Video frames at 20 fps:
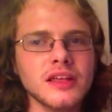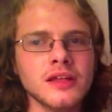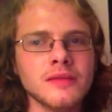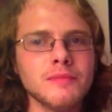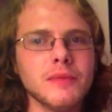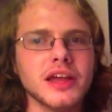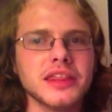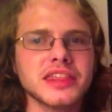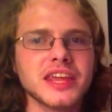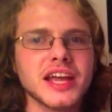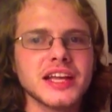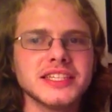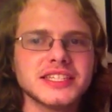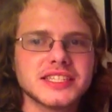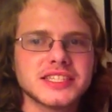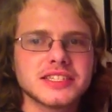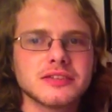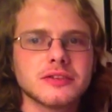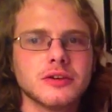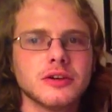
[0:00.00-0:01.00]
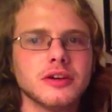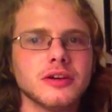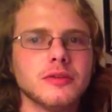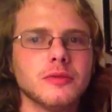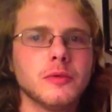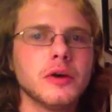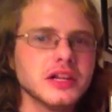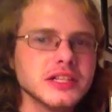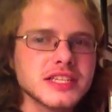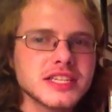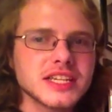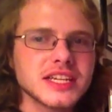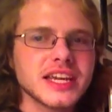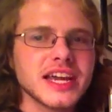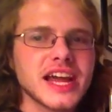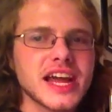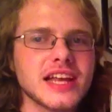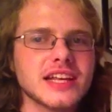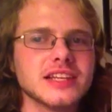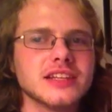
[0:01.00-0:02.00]
my thanks once
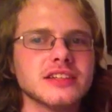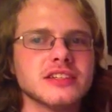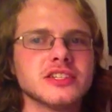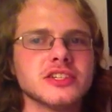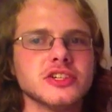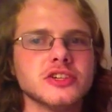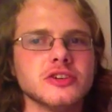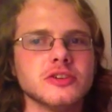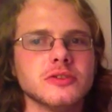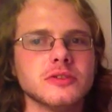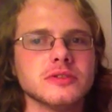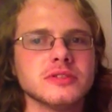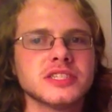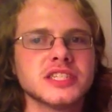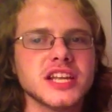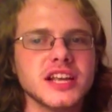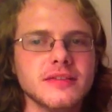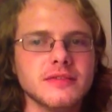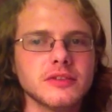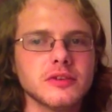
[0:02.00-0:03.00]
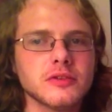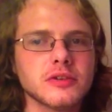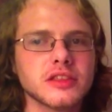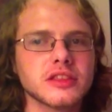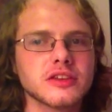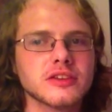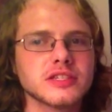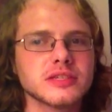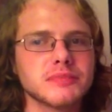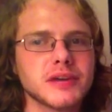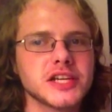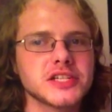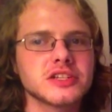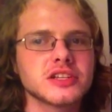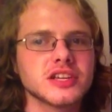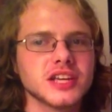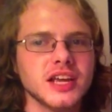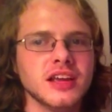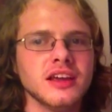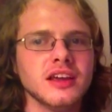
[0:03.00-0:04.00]
again to Steve Lukather,
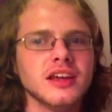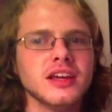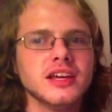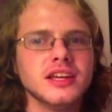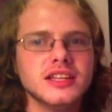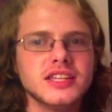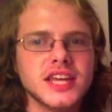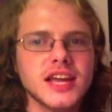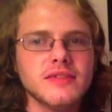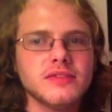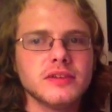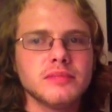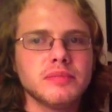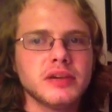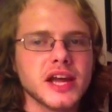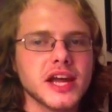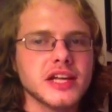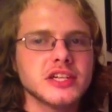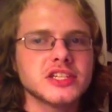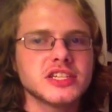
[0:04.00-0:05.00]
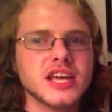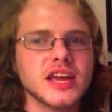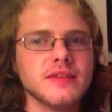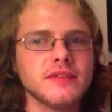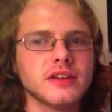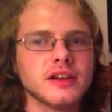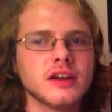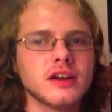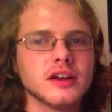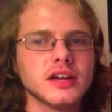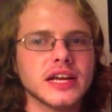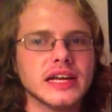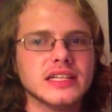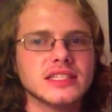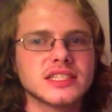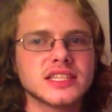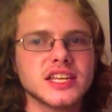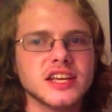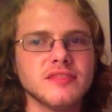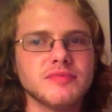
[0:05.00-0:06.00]
especially David Page, David Hungate,
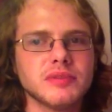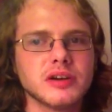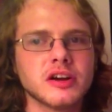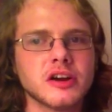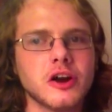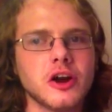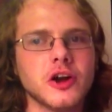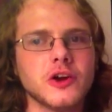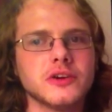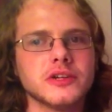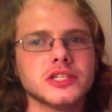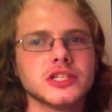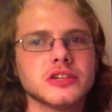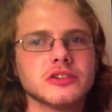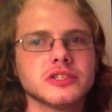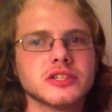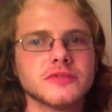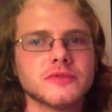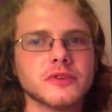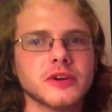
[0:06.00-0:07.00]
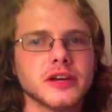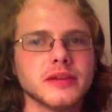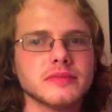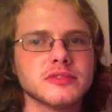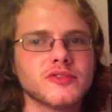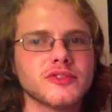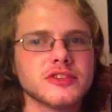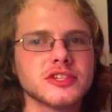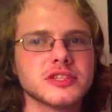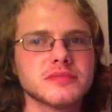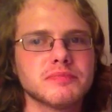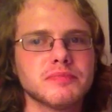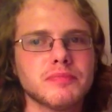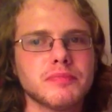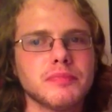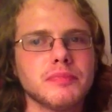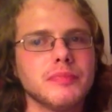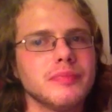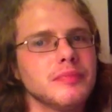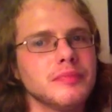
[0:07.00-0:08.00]
Steve Procaro, and Joseph Williams for just
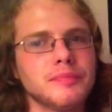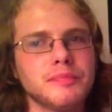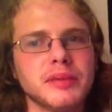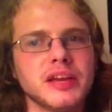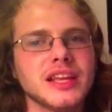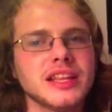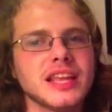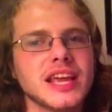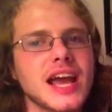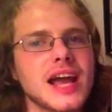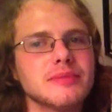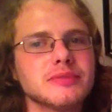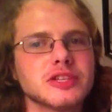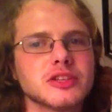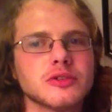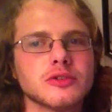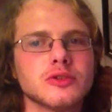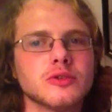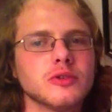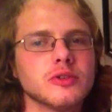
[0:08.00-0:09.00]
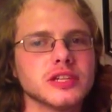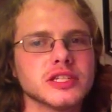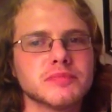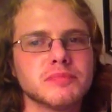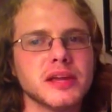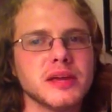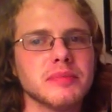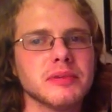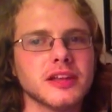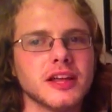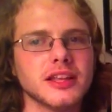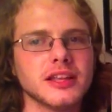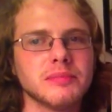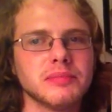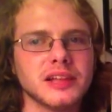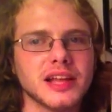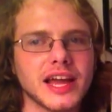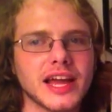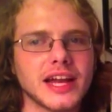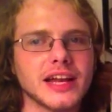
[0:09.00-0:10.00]
being the absolute coolest people on the
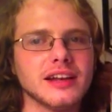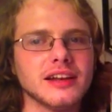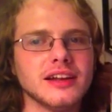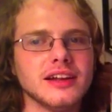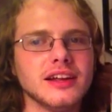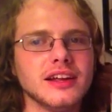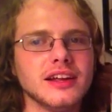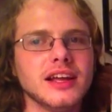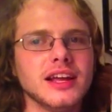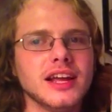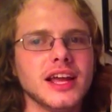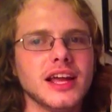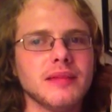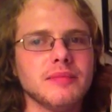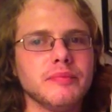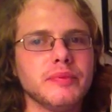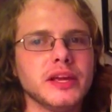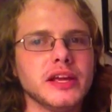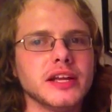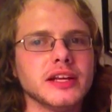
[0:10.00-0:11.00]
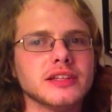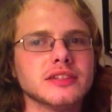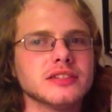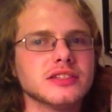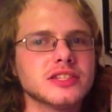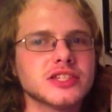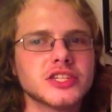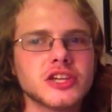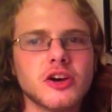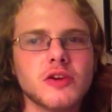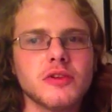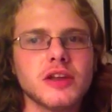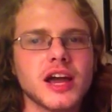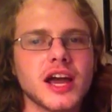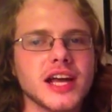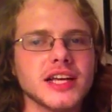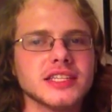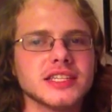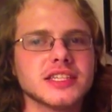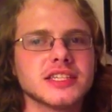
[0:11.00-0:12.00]
planet and being so
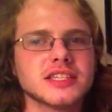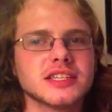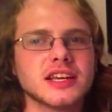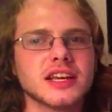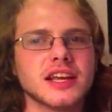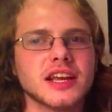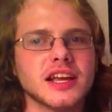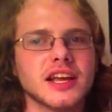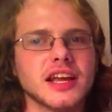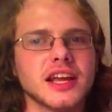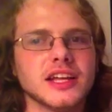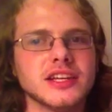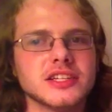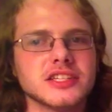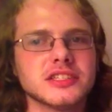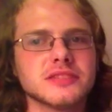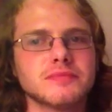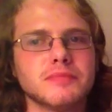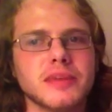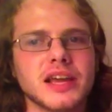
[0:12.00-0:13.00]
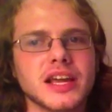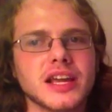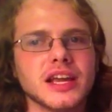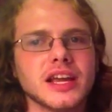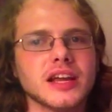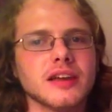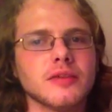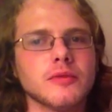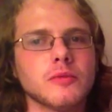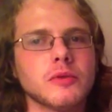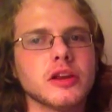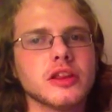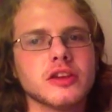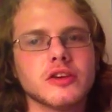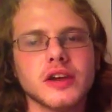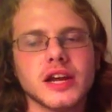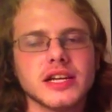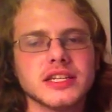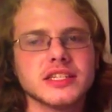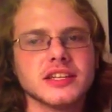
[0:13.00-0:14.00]
nice and just making it one of the
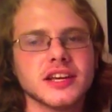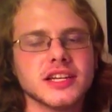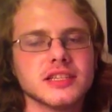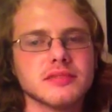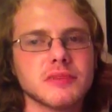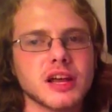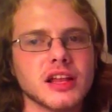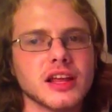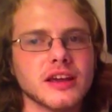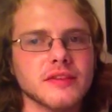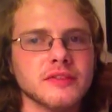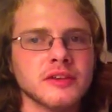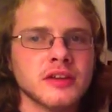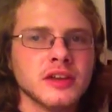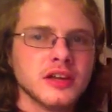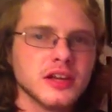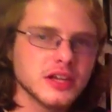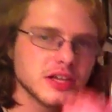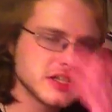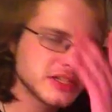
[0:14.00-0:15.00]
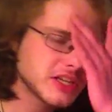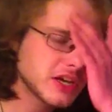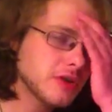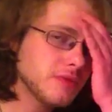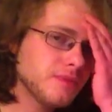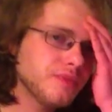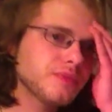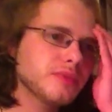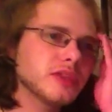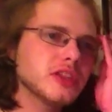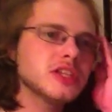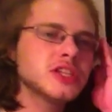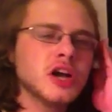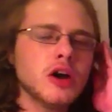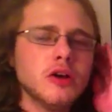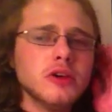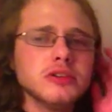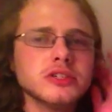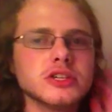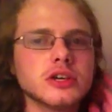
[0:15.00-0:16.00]
greatest nights of my life. So, the
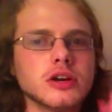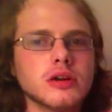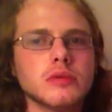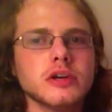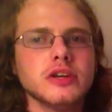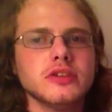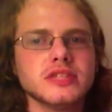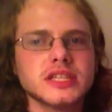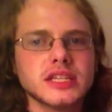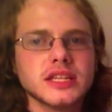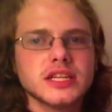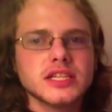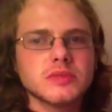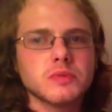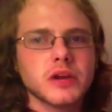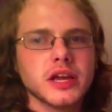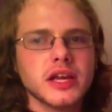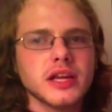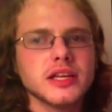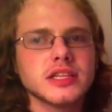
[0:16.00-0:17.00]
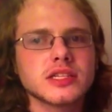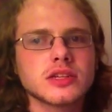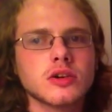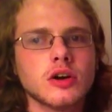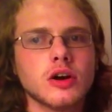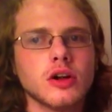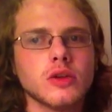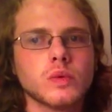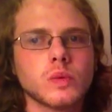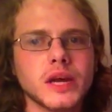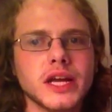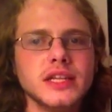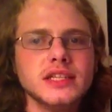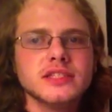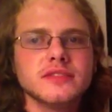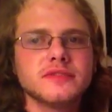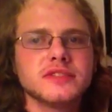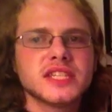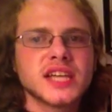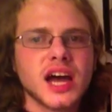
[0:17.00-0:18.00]
Toto song we're using this week is called Wings
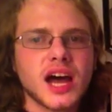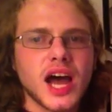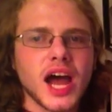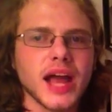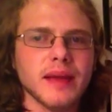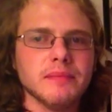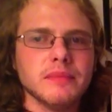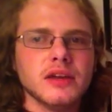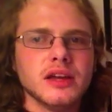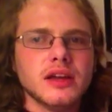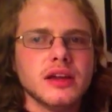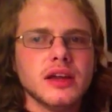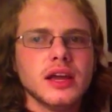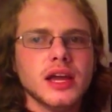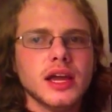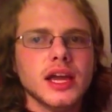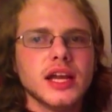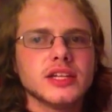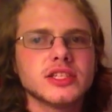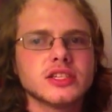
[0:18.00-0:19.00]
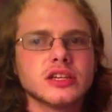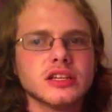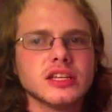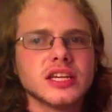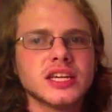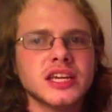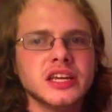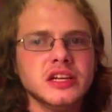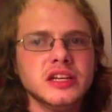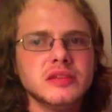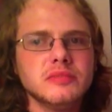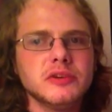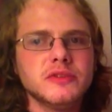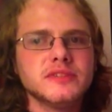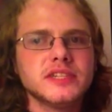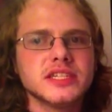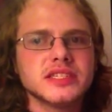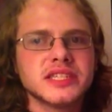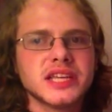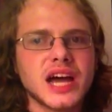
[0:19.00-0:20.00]
of Time, and it's on the Kingdom of
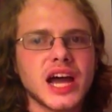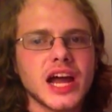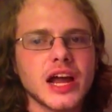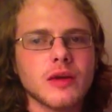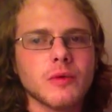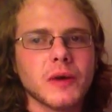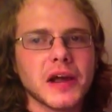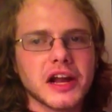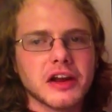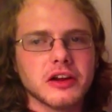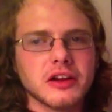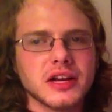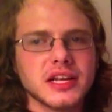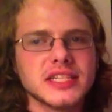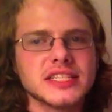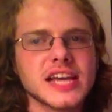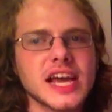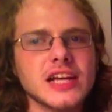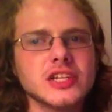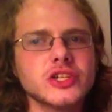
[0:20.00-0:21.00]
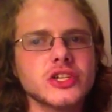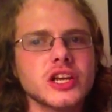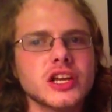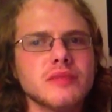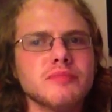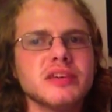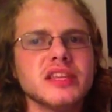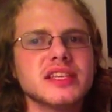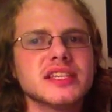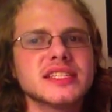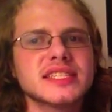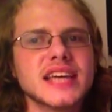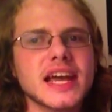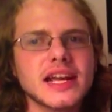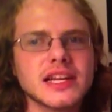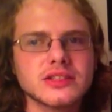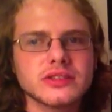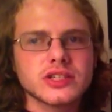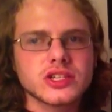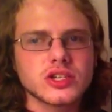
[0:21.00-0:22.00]
Desire record. It's actually going to be the
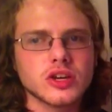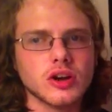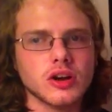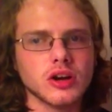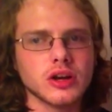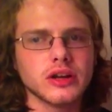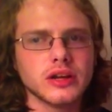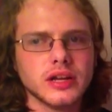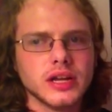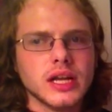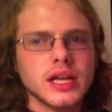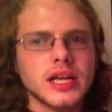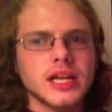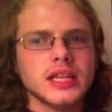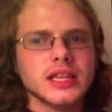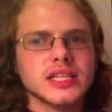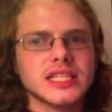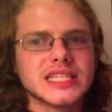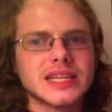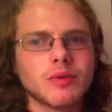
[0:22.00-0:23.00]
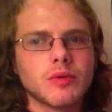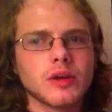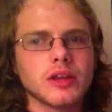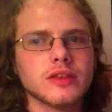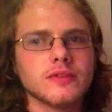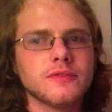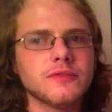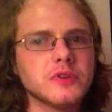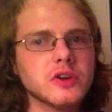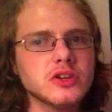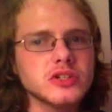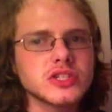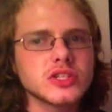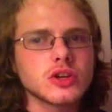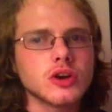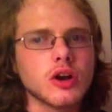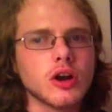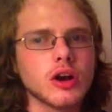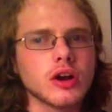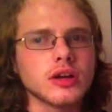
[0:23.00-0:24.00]
second song in this segue. The first
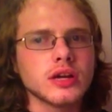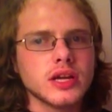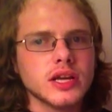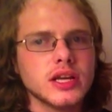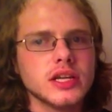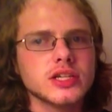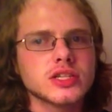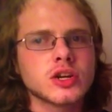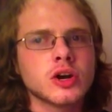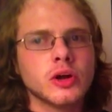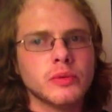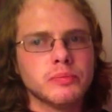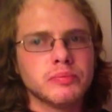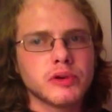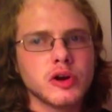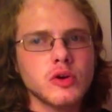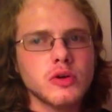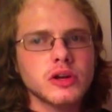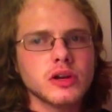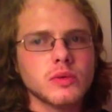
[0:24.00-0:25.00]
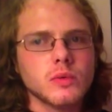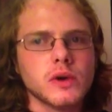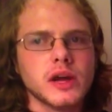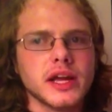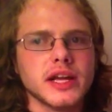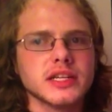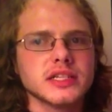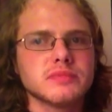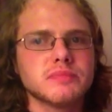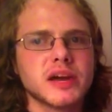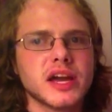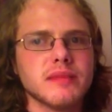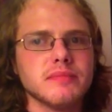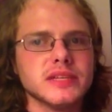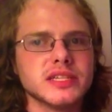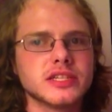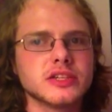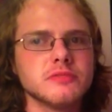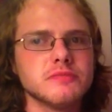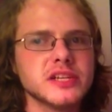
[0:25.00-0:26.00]
song is called Broken Wings by
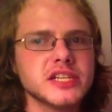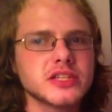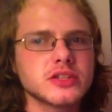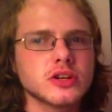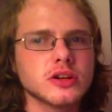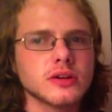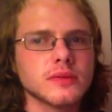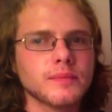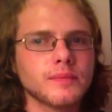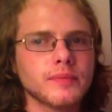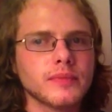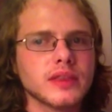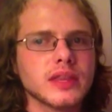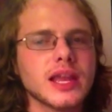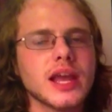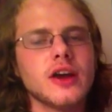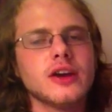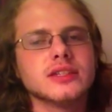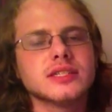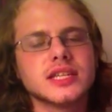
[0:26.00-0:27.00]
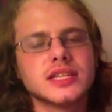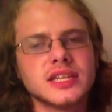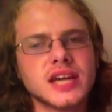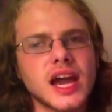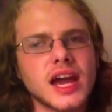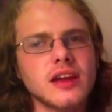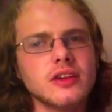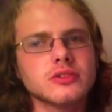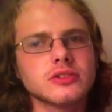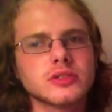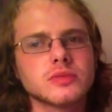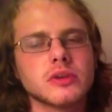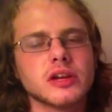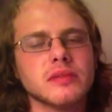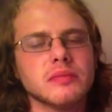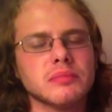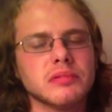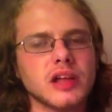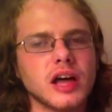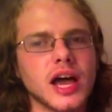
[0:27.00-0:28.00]
Mr. Mister. Now, as the titles would
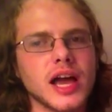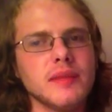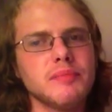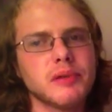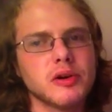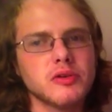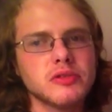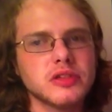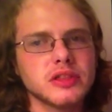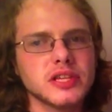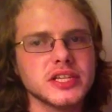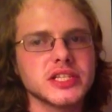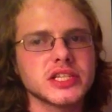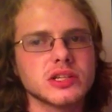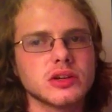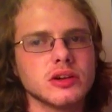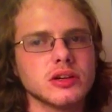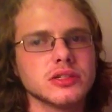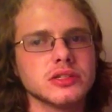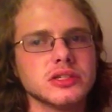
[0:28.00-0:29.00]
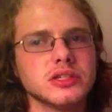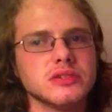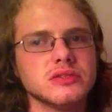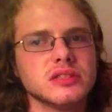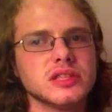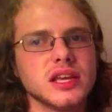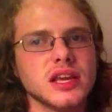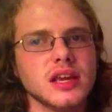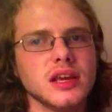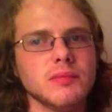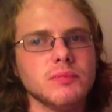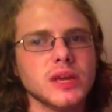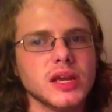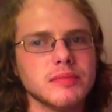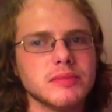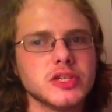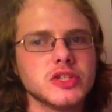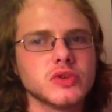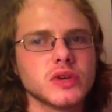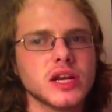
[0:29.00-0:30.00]
imply, both of these songs use the
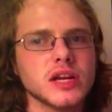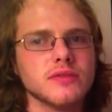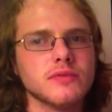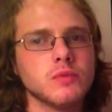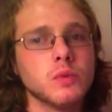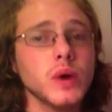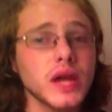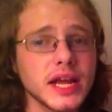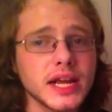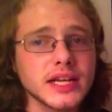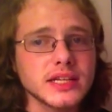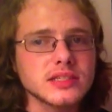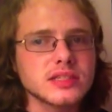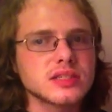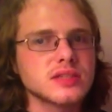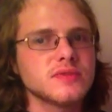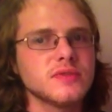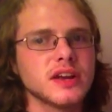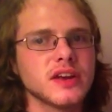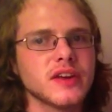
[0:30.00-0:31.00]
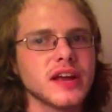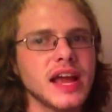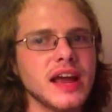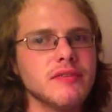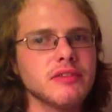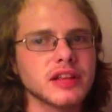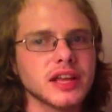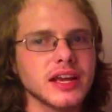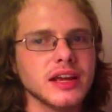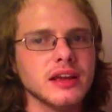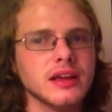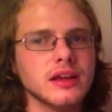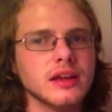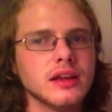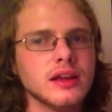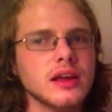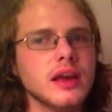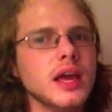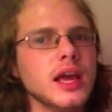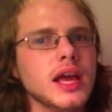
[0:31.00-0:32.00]
imagery of wings very heavily.
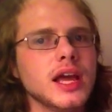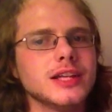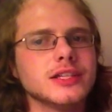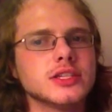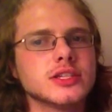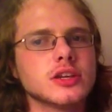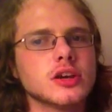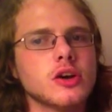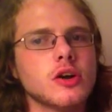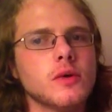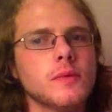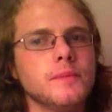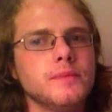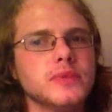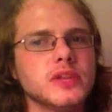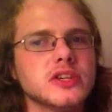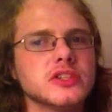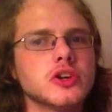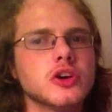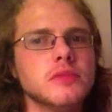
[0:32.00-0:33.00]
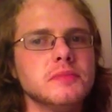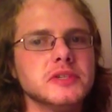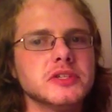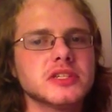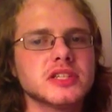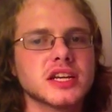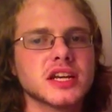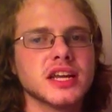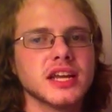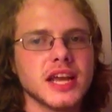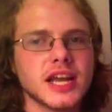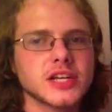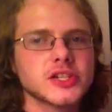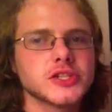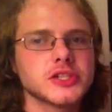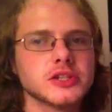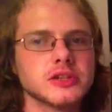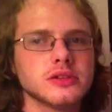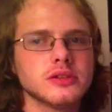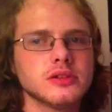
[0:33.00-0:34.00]
And so, there's almost a
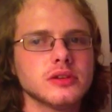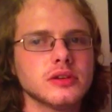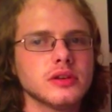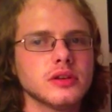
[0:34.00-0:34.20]
connection